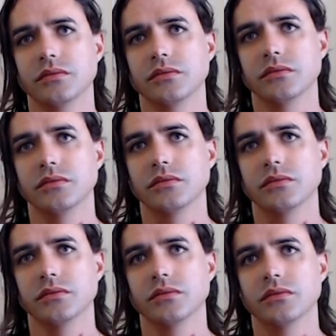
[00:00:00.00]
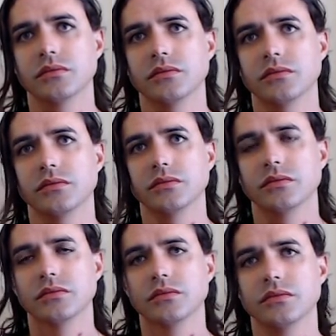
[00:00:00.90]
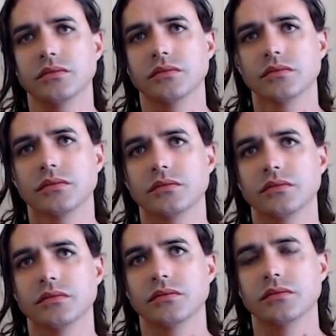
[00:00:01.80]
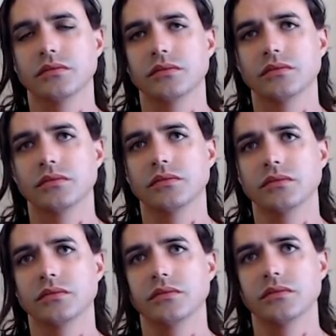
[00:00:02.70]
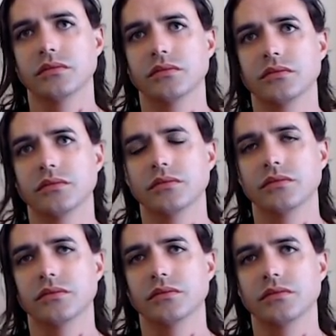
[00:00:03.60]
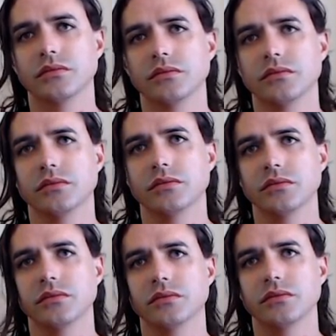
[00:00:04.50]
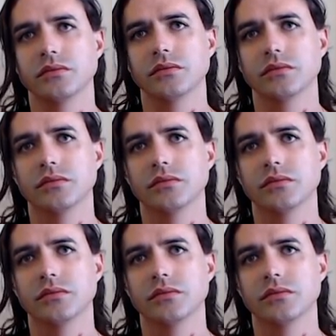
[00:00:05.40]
[no speech]